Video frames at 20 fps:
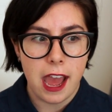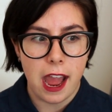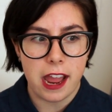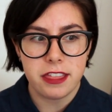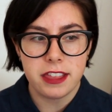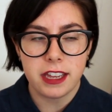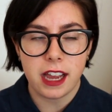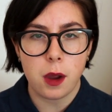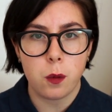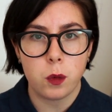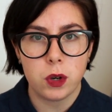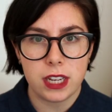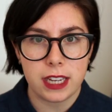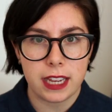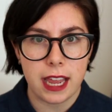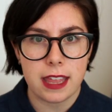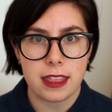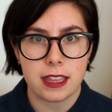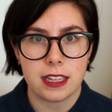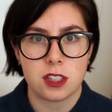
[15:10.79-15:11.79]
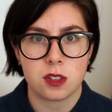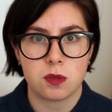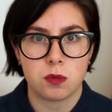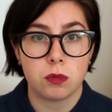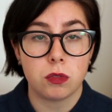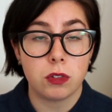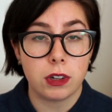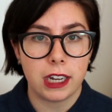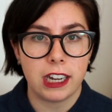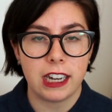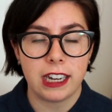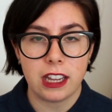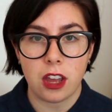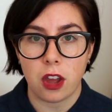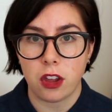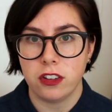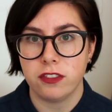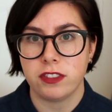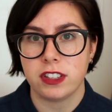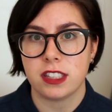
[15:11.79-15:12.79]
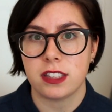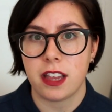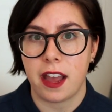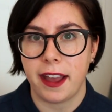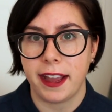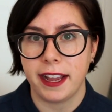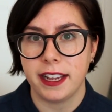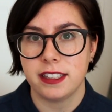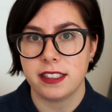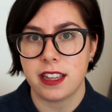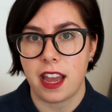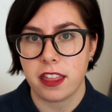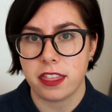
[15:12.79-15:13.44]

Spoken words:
I think I want to get this really oversized.